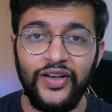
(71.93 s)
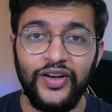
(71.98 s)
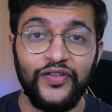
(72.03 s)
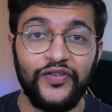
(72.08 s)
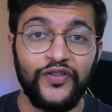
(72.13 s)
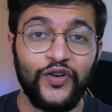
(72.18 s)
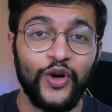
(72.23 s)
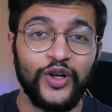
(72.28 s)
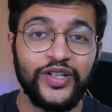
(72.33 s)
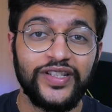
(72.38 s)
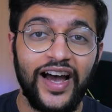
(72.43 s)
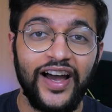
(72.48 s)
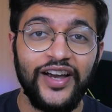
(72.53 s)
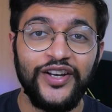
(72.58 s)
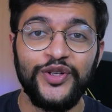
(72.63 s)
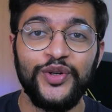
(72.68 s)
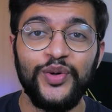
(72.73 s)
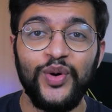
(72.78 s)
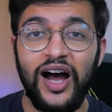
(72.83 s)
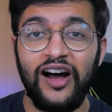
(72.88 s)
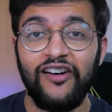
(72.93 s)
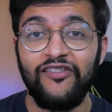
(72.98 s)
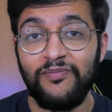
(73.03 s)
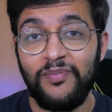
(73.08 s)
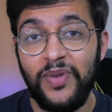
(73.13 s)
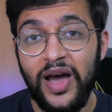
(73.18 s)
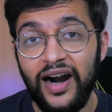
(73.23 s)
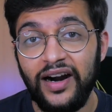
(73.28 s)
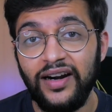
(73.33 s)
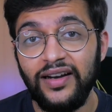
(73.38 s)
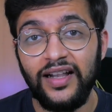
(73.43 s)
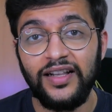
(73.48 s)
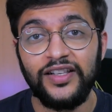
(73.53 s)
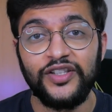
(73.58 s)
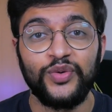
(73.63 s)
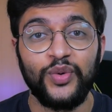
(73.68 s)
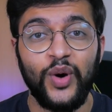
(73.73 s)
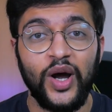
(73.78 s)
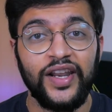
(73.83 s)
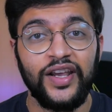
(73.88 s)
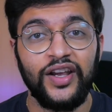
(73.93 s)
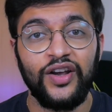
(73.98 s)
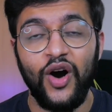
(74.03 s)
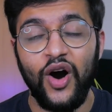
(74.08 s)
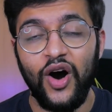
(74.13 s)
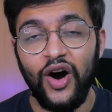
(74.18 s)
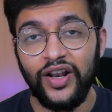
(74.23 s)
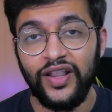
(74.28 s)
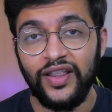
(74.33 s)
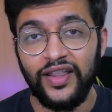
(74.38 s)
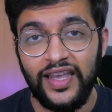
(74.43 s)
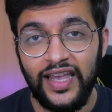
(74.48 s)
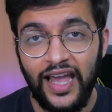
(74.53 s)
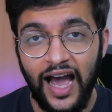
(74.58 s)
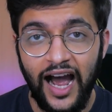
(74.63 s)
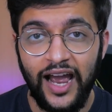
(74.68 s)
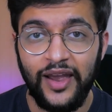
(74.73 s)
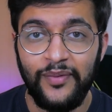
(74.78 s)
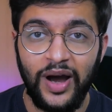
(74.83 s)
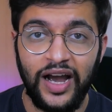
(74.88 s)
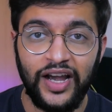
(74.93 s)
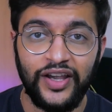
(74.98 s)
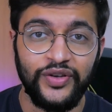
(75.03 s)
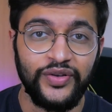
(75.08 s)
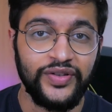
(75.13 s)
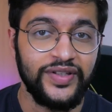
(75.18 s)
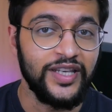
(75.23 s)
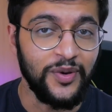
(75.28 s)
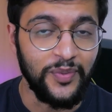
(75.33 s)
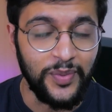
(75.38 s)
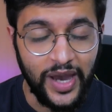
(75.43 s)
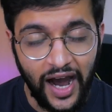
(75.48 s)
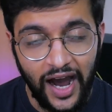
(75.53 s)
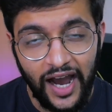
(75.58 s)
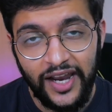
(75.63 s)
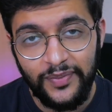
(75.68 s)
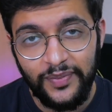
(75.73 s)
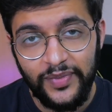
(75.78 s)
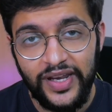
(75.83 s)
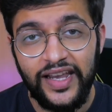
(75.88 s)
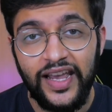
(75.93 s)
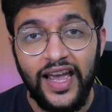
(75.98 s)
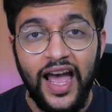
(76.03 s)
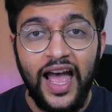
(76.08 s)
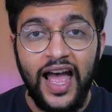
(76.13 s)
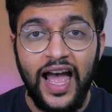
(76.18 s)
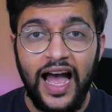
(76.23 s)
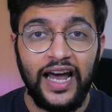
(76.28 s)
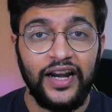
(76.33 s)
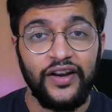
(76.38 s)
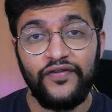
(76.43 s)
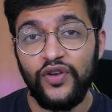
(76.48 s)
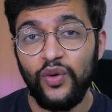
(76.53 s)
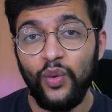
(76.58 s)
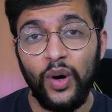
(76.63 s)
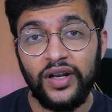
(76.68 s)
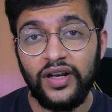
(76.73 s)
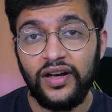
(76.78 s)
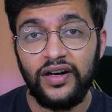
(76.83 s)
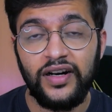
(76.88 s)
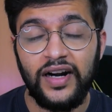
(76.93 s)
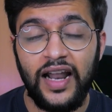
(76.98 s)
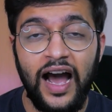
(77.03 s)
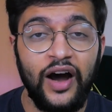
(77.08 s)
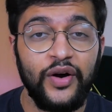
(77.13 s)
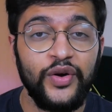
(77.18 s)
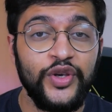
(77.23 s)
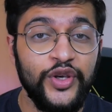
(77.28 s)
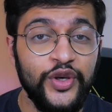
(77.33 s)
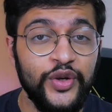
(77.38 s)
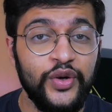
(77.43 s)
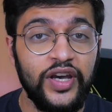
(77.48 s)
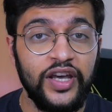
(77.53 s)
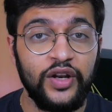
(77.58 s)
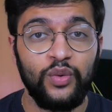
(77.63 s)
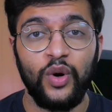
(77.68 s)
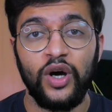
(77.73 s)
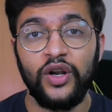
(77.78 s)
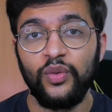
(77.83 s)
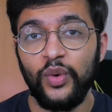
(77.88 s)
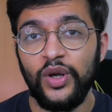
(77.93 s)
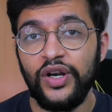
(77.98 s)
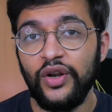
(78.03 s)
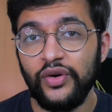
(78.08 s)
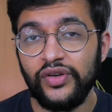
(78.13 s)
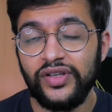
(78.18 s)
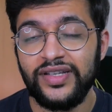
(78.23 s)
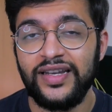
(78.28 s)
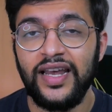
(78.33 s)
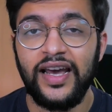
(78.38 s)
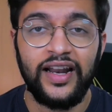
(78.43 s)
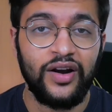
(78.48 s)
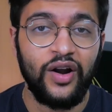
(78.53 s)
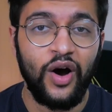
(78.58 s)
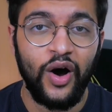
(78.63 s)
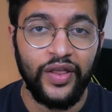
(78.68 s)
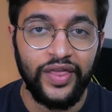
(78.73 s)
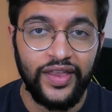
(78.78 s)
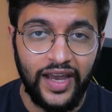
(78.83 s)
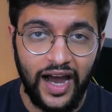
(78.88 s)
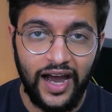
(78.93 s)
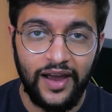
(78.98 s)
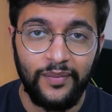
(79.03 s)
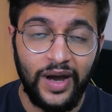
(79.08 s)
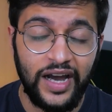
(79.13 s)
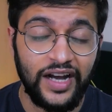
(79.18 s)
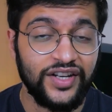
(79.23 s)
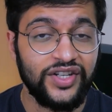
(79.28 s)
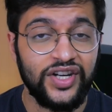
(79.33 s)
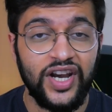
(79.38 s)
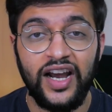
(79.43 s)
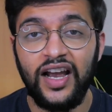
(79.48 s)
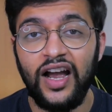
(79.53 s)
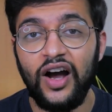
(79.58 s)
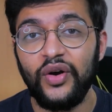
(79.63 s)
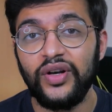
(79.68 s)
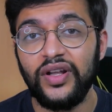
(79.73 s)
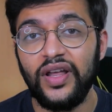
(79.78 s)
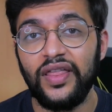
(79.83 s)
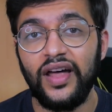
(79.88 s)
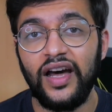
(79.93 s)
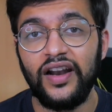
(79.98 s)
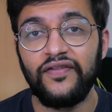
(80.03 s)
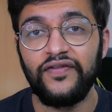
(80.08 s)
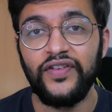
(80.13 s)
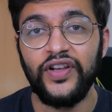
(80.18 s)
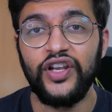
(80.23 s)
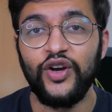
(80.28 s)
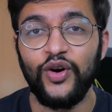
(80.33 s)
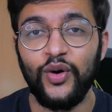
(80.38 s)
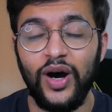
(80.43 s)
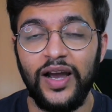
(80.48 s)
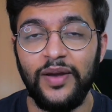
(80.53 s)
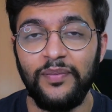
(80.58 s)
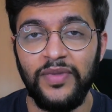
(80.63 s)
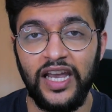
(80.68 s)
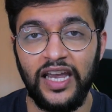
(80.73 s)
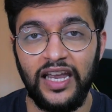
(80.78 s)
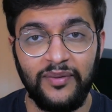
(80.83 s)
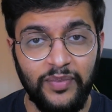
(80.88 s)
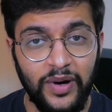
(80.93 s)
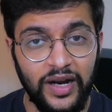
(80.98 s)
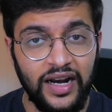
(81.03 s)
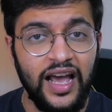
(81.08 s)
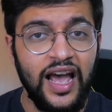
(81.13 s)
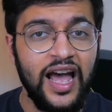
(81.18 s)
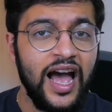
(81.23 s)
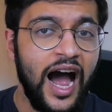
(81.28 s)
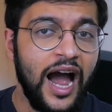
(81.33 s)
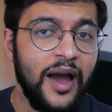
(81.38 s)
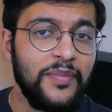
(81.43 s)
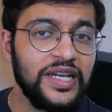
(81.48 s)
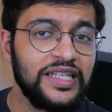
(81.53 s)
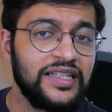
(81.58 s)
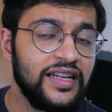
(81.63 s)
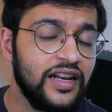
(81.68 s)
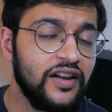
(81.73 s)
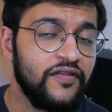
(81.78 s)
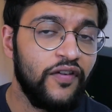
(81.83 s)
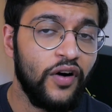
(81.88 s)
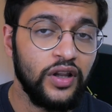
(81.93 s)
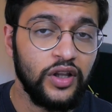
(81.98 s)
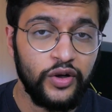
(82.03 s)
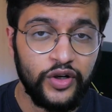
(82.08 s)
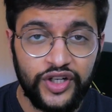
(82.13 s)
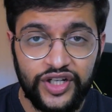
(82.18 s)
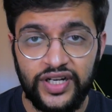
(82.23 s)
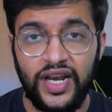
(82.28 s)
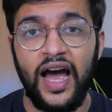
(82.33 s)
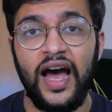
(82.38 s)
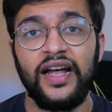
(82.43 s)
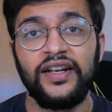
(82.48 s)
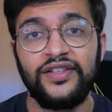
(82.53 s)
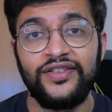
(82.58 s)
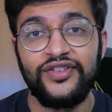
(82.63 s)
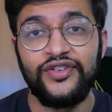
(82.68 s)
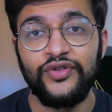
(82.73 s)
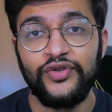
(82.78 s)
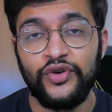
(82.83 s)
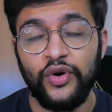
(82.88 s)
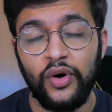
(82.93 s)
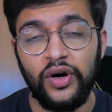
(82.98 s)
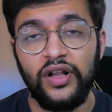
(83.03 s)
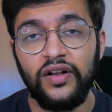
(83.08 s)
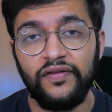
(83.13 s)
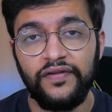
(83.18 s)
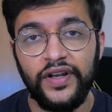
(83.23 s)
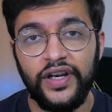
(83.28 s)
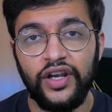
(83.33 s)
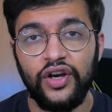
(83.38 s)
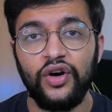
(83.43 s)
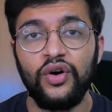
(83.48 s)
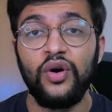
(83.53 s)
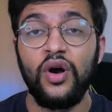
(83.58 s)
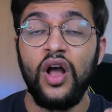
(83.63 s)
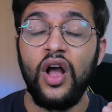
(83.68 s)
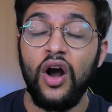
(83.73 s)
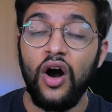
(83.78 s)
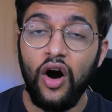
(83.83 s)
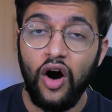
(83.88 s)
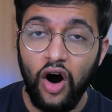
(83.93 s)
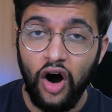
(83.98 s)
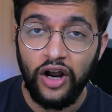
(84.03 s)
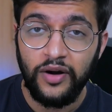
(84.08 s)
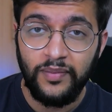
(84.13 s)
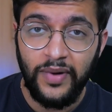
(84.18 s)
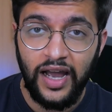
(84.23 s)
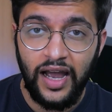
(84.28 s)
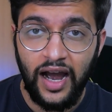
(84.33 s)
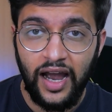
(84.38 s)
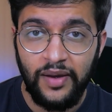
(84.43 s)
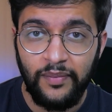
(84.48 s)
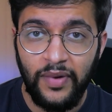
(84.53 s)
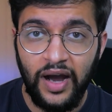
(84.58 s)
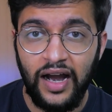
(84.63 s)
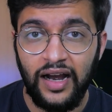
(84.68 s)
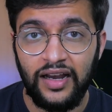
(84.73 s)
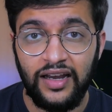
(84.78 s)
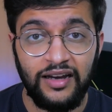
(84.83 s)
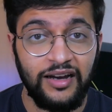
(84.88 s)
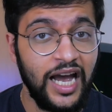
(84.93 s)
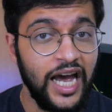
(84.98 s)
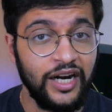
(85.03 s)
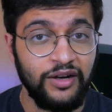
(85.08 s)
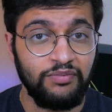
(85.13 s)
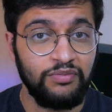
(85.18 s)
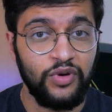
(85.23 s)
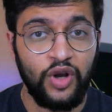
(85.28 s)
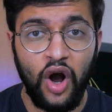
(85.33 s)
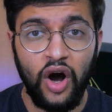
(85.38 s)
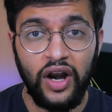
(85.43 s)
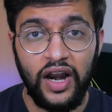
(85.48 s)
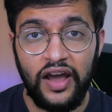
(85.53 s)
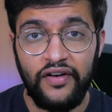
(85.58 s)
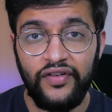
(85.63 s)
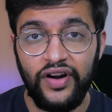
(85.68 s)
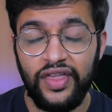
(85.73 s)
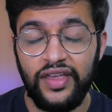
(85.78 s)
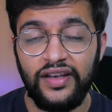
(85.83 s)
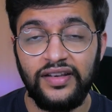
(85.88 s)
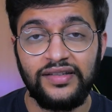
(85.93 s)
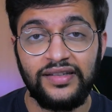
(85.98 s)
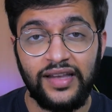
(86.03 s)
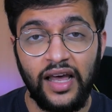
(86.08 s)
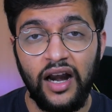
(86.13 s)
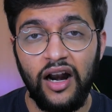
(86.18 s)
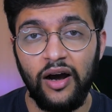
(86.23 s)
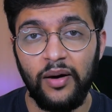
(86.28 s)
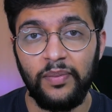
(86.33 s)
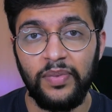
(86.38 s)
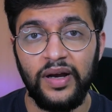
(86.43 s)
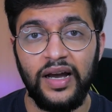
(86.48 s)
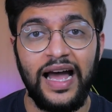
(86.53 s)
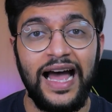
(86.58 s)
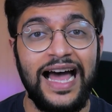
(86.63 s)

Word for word: Of course, I do have parallels running on the iMac you see behind me, and if you want to learn how you can run Windows 10 on the iMac, check out that video I made. But I basically followed Chad's tutorial video on my iMac and got everything set up.